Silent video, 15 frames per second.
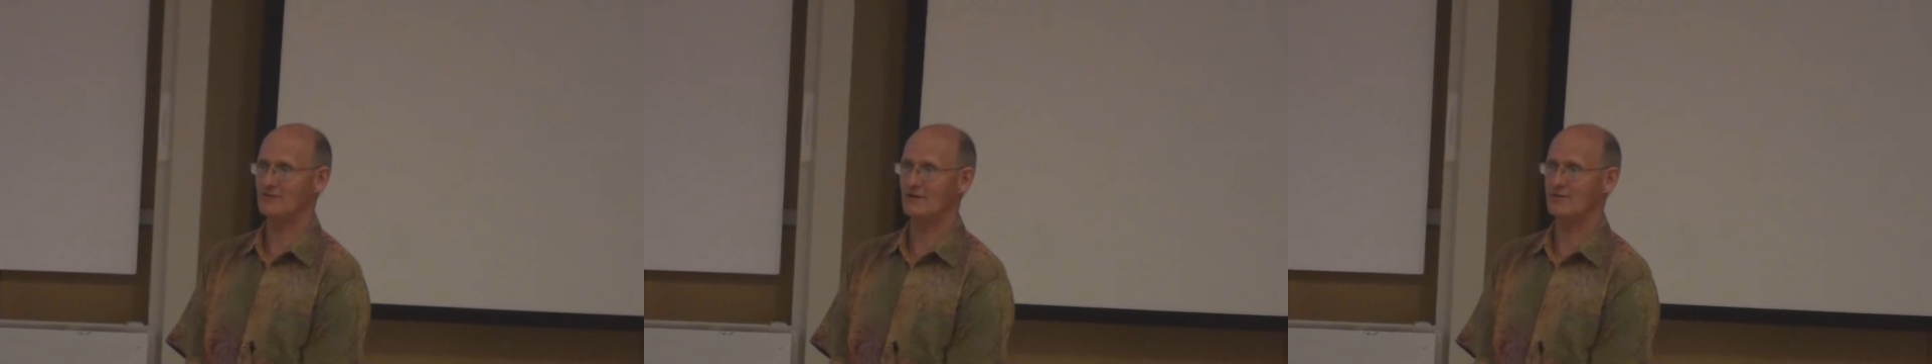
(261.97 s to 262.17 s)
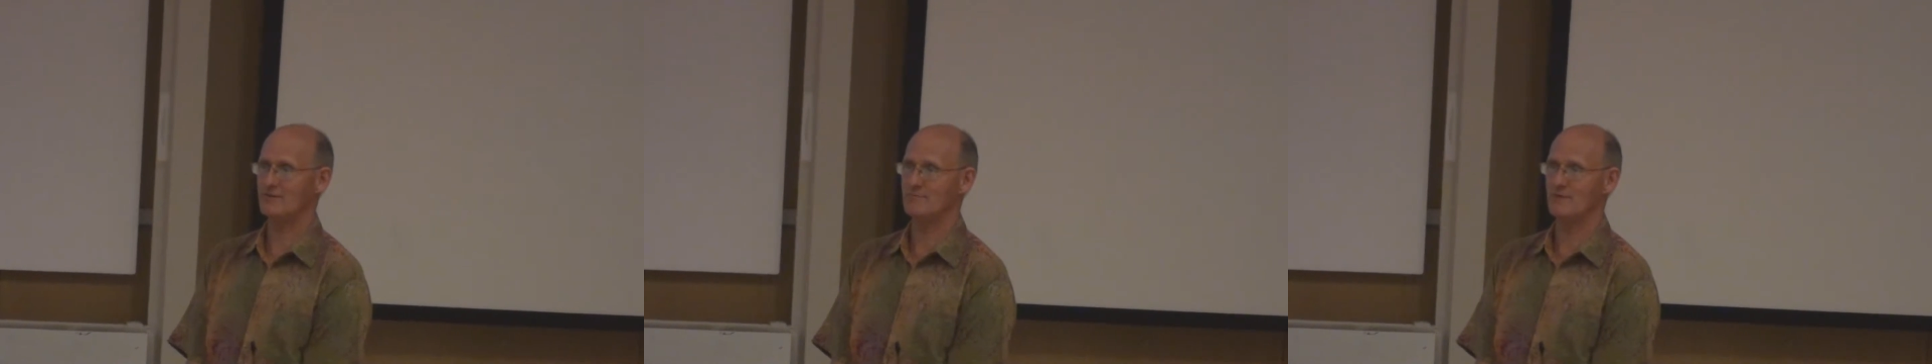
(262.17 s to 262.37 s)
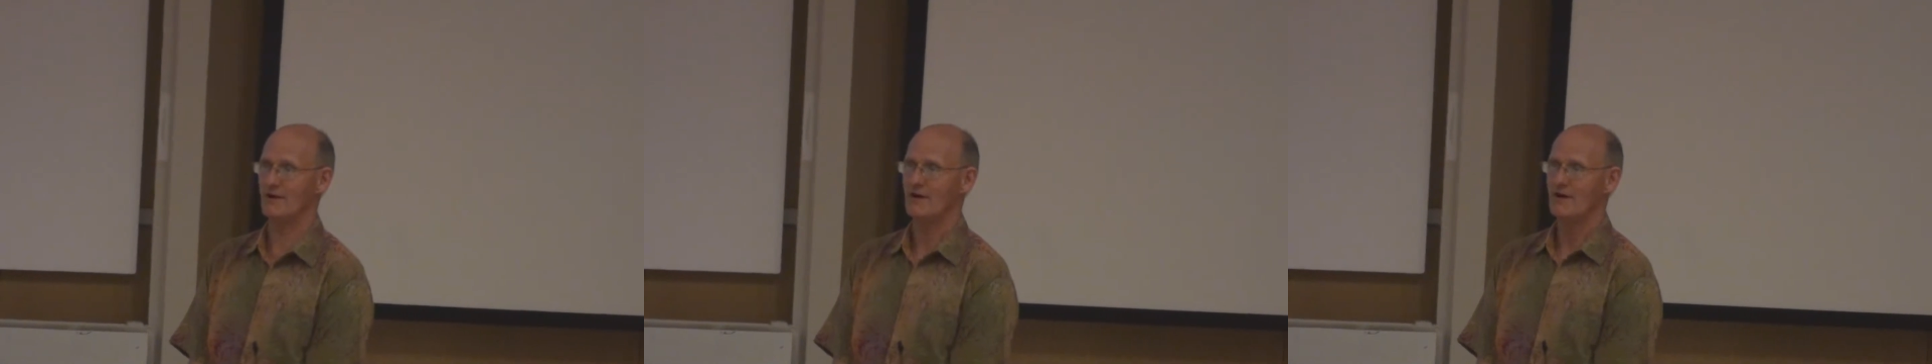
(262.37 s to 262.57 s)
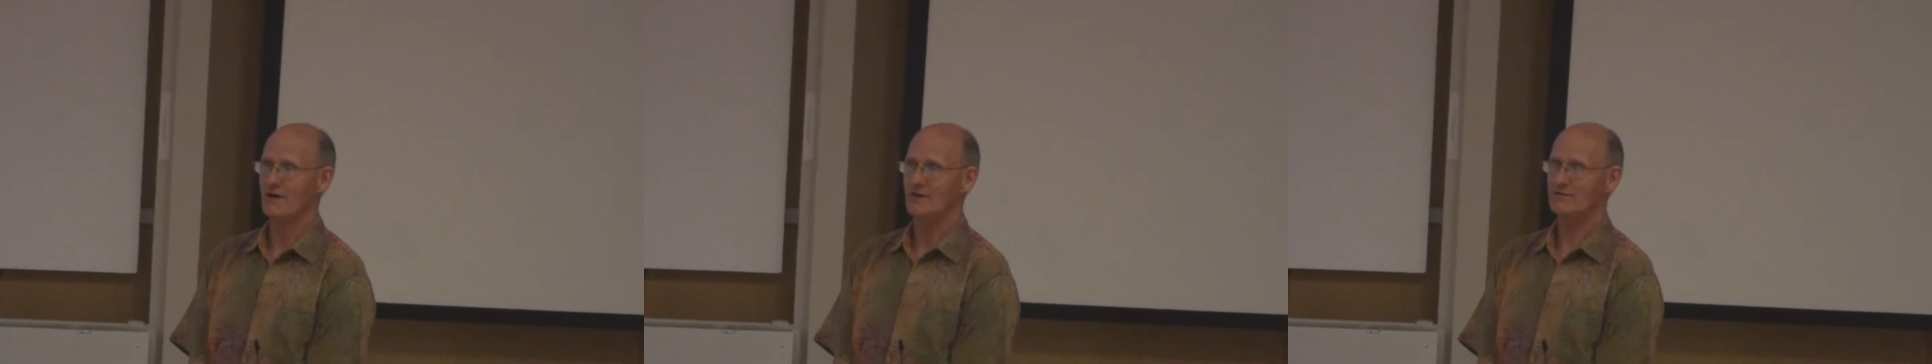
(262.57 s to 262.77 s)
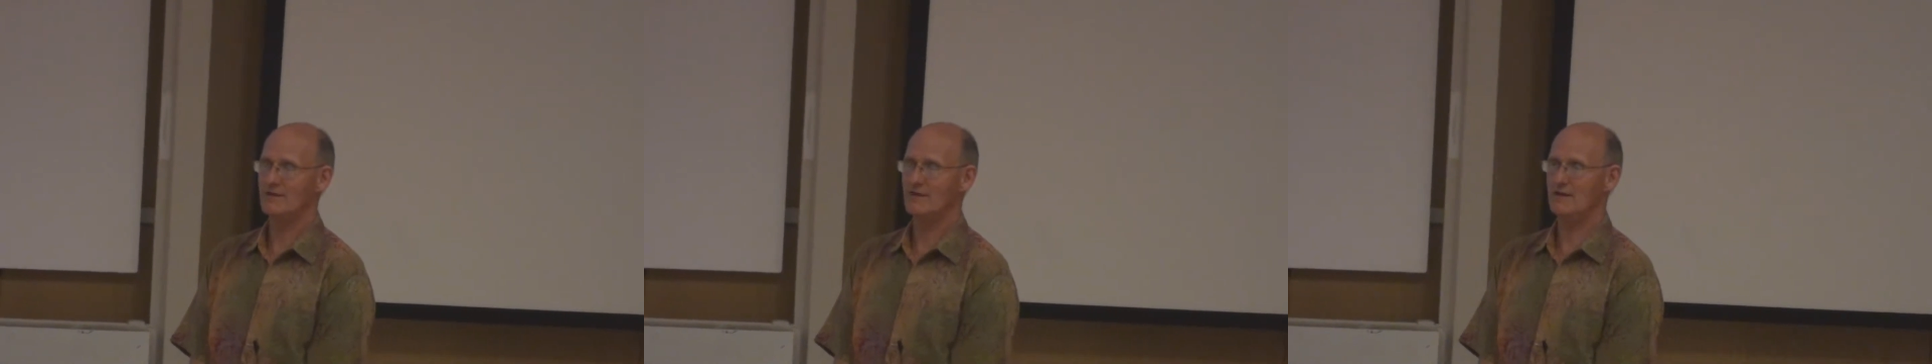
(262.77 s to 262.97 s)
and tell
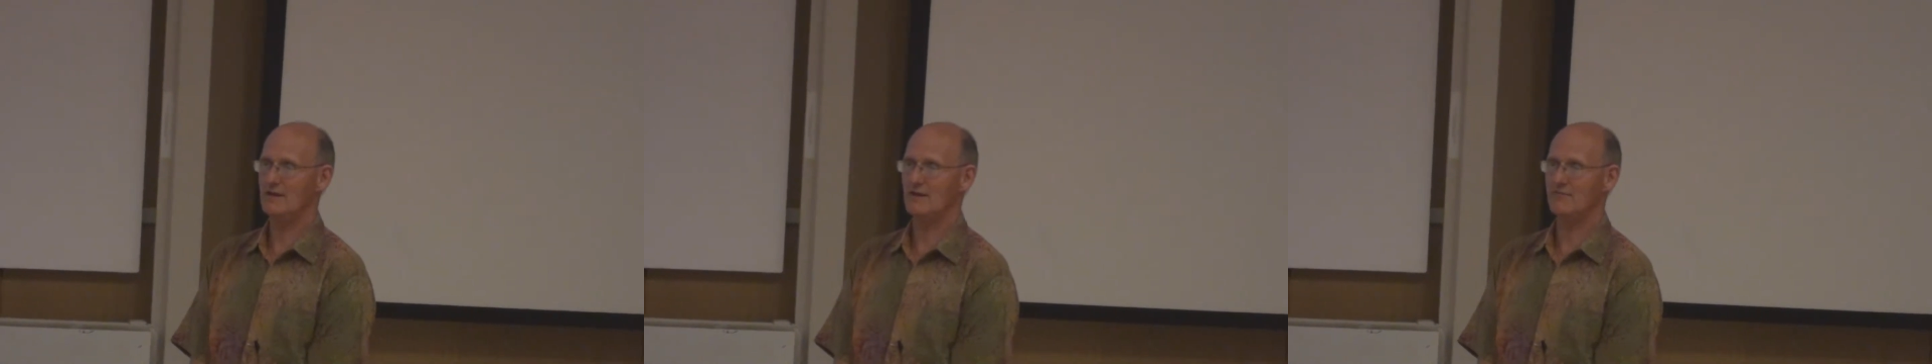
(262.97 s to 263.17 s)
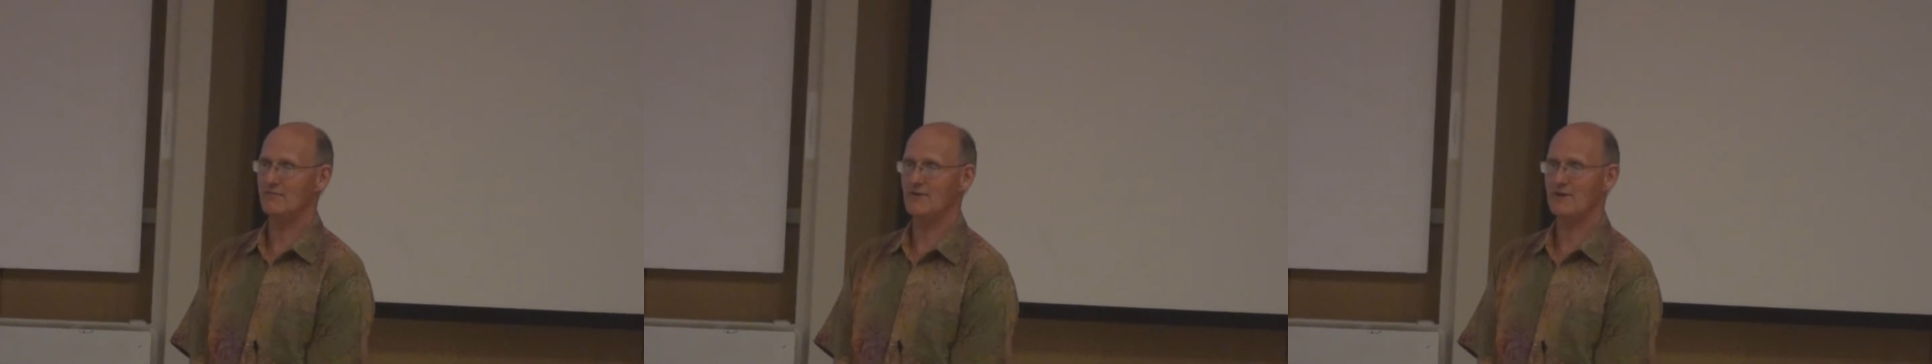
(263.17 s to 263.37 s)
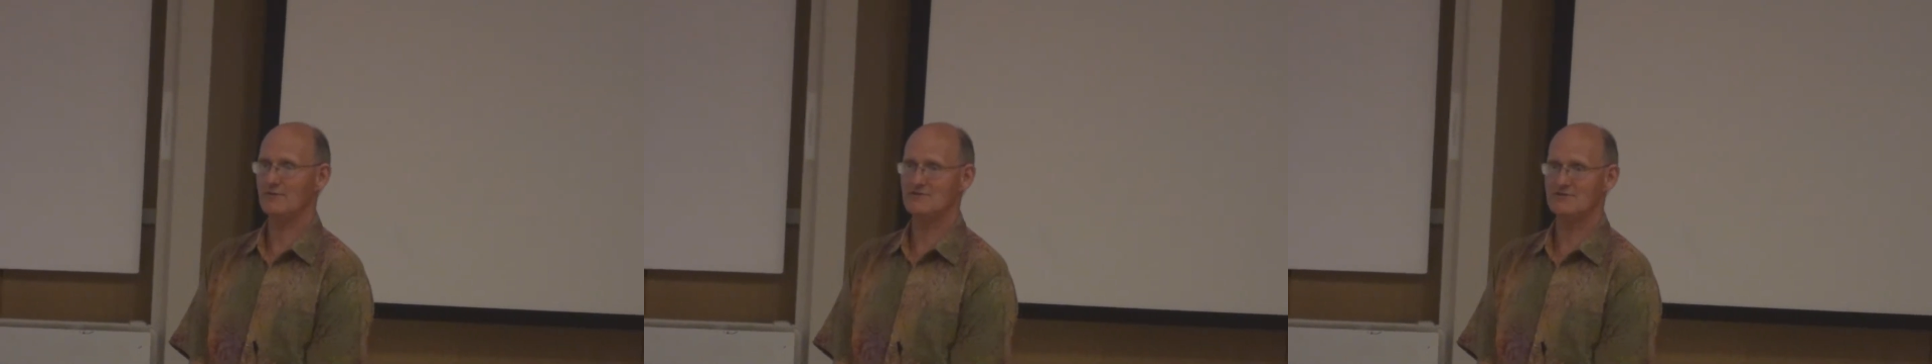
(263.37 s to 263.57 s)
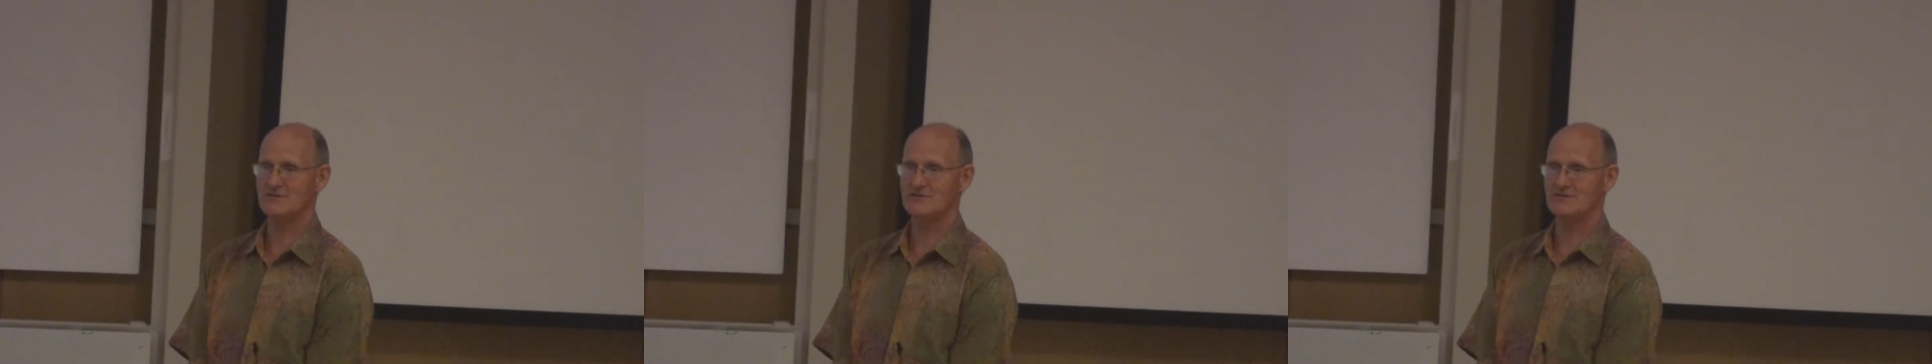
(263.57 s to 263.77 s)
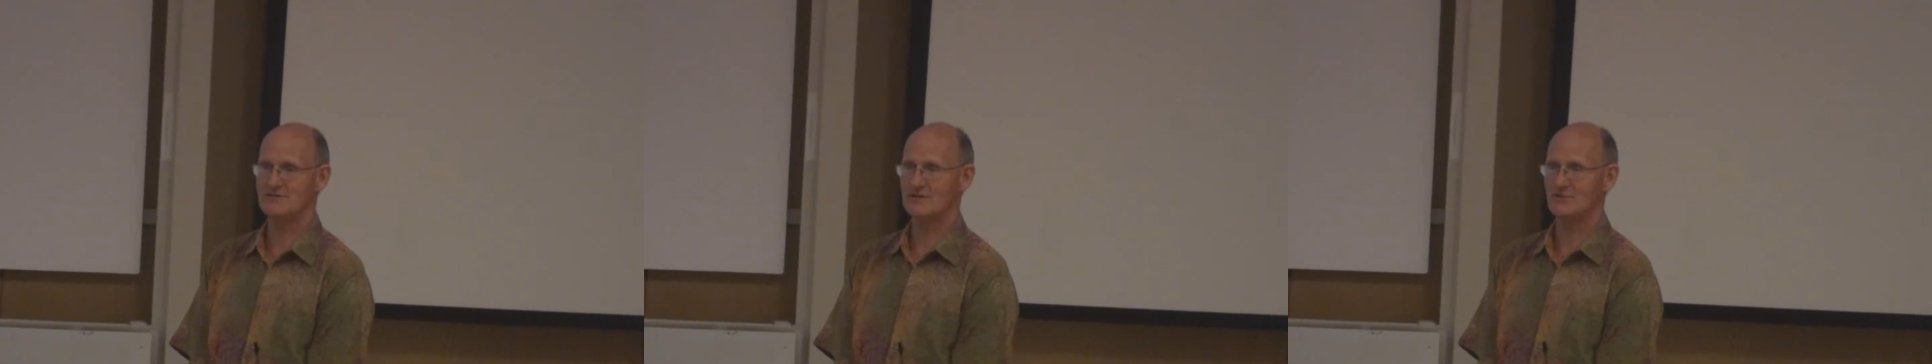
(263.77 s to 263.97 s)
the
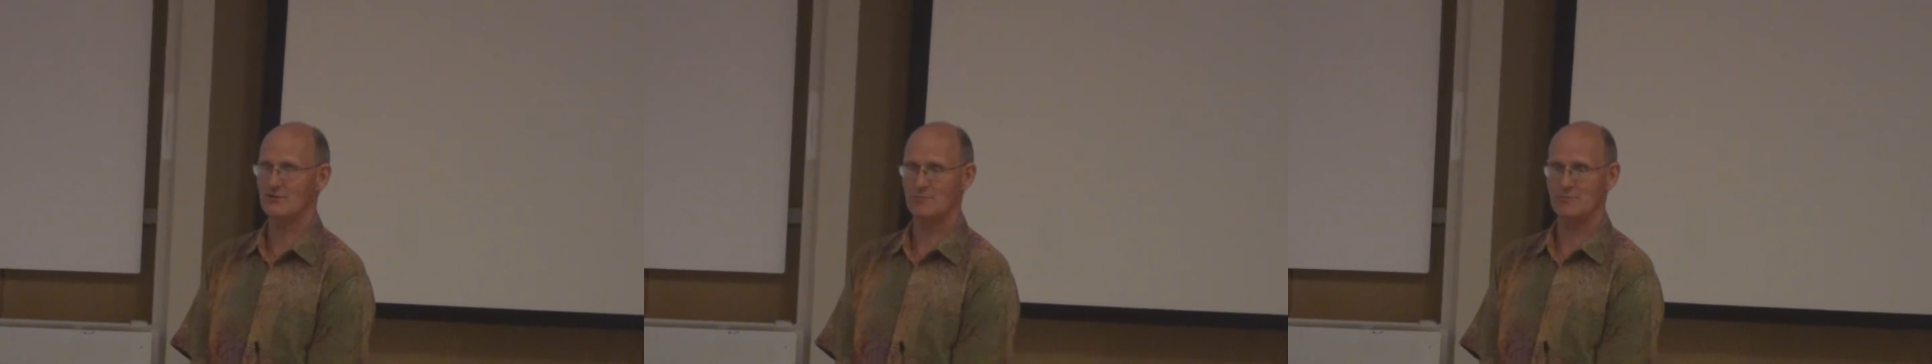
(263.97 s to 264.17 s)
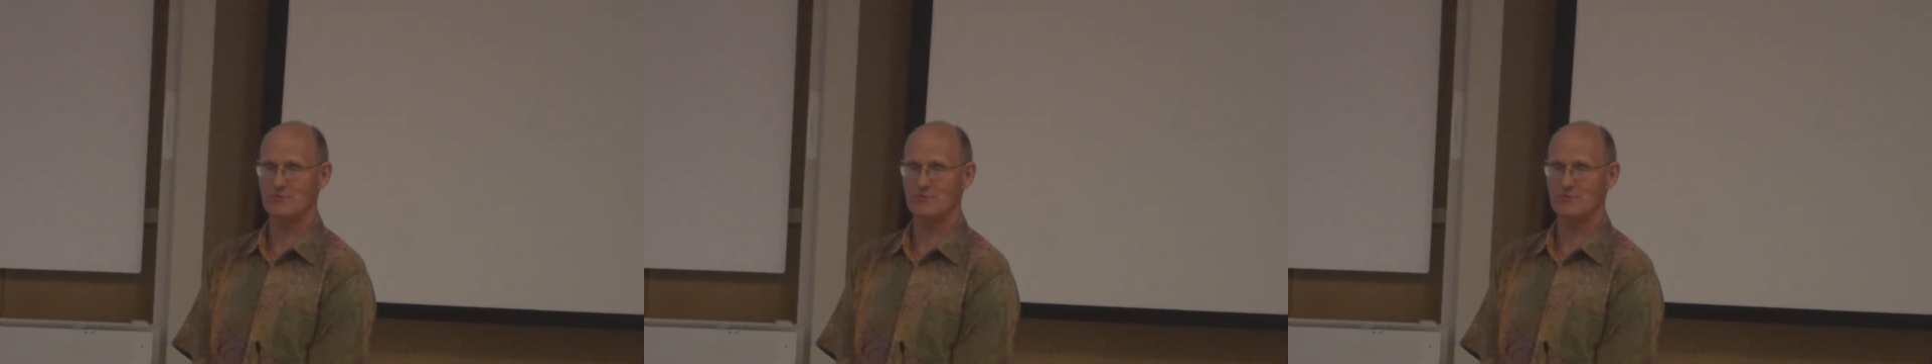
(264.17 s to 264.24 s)
Pharisees that they're a